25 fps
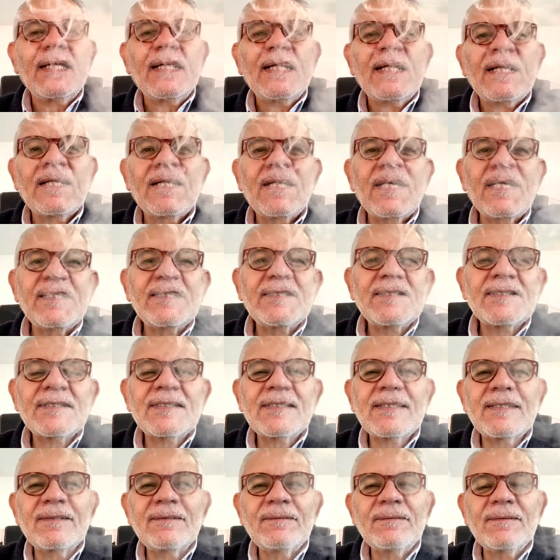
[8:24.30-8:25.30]

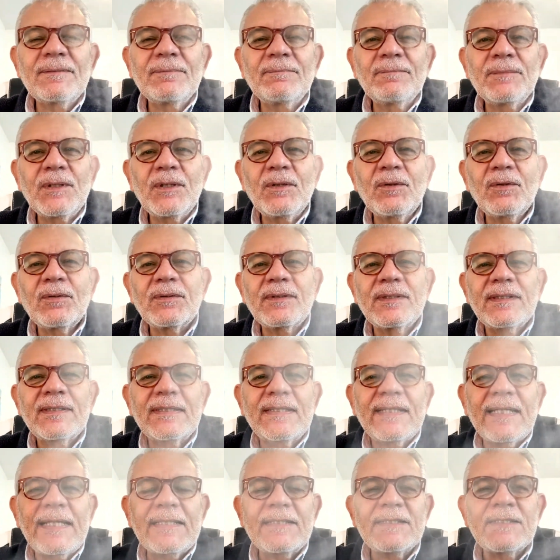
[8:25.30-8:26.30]
Nice,
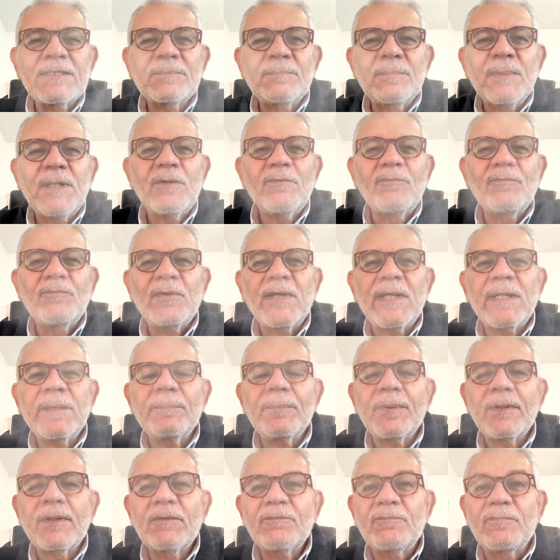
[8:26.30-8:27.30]
dense bit of
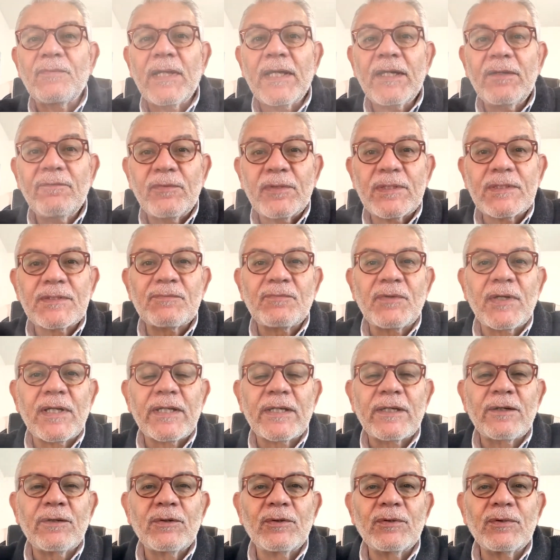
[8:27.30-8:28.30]
vapor. Flavor is
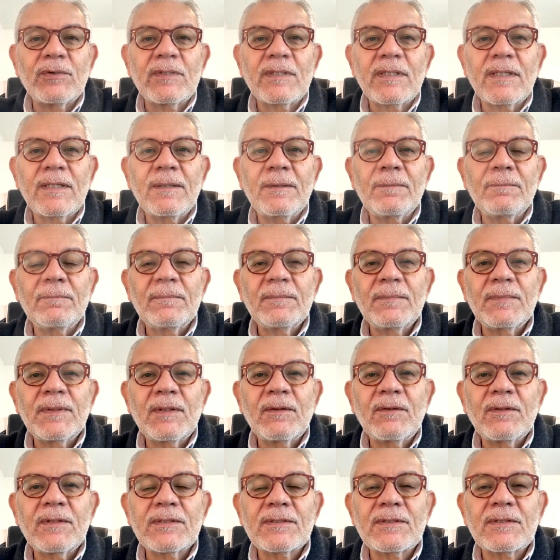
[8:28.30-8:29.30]
very good.
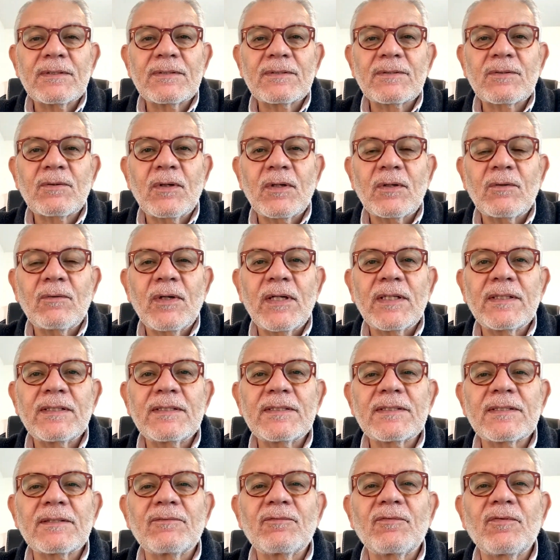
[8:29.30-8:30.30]
It's quite a
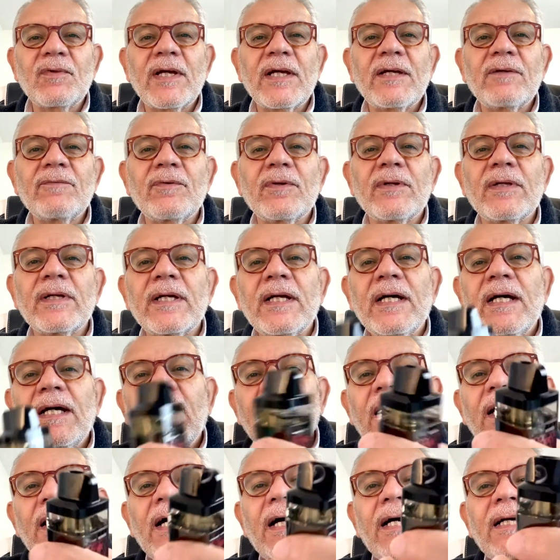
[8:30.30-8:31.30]
decent flavor.
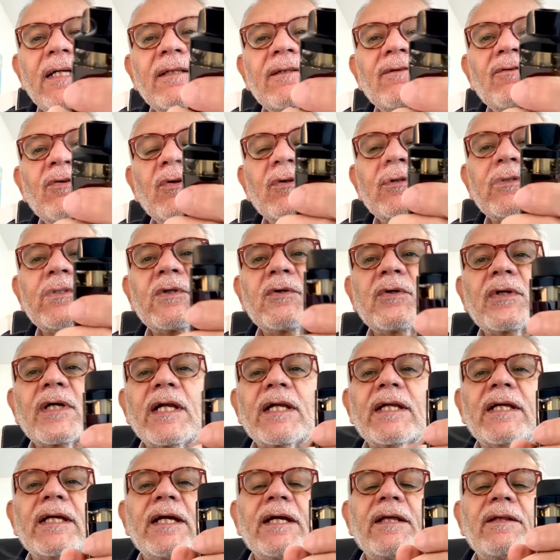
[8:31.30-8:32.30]
And also you
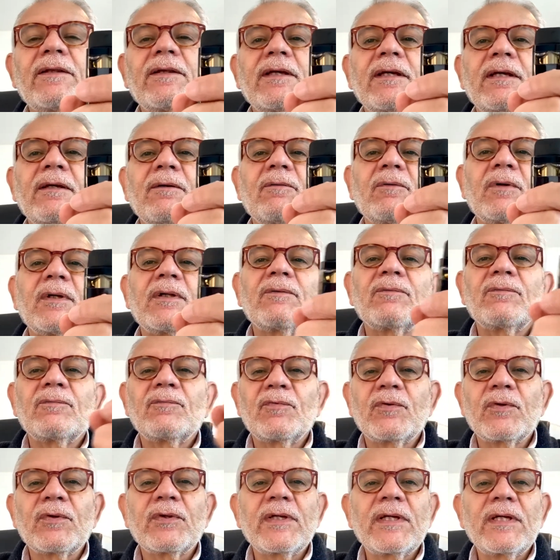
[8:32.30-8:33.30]
can get
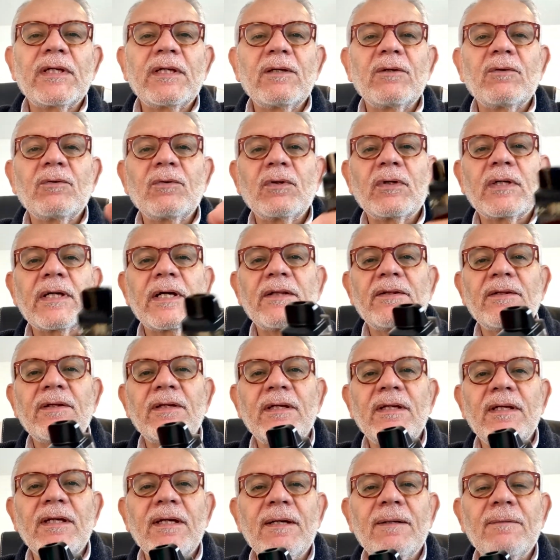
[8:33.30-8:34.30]
for the EU you get
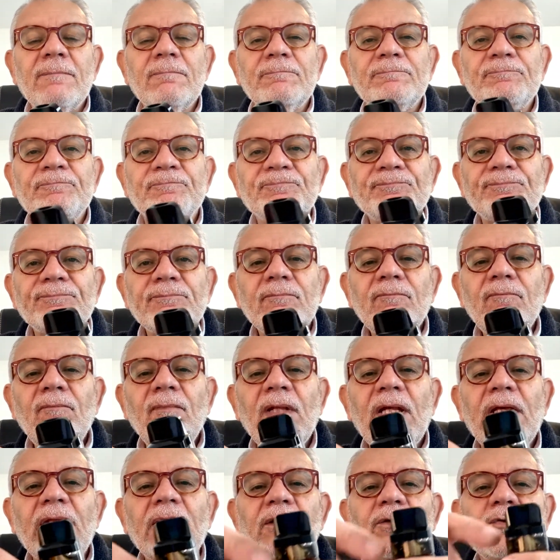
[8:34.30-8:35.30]
the
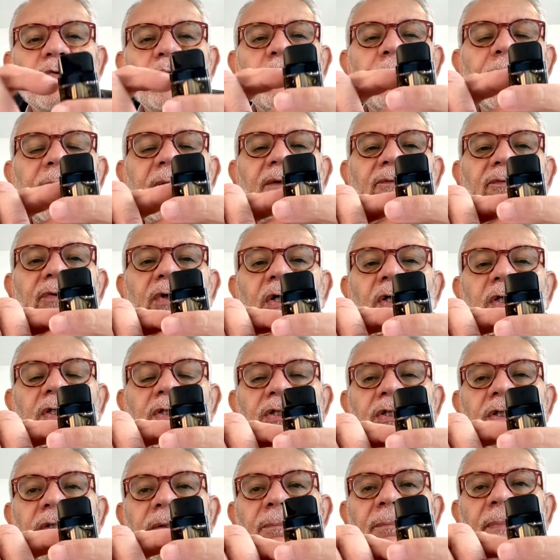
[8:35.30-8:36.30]
2 mil
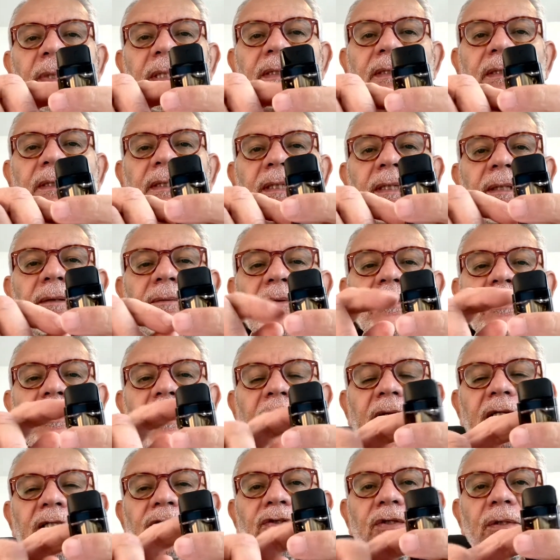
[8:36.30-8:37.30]
version, but you
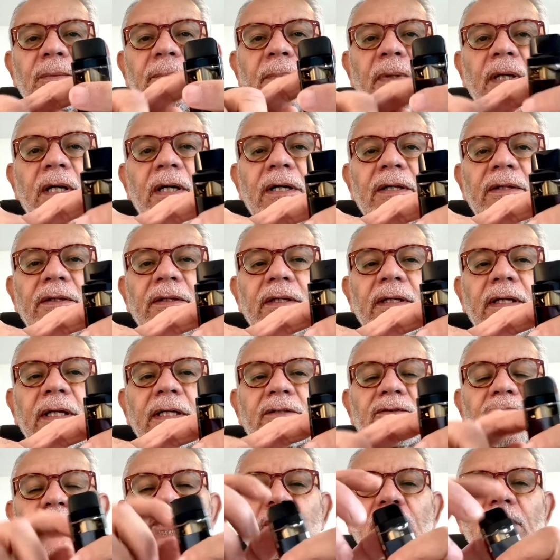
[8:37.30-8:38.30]
can actually buy the
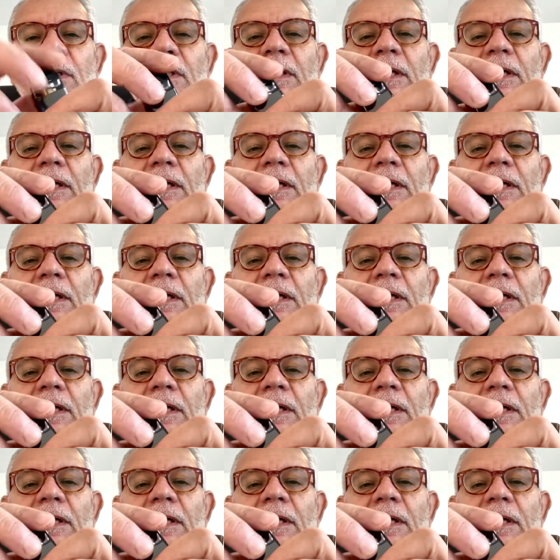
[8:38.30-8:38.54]
actual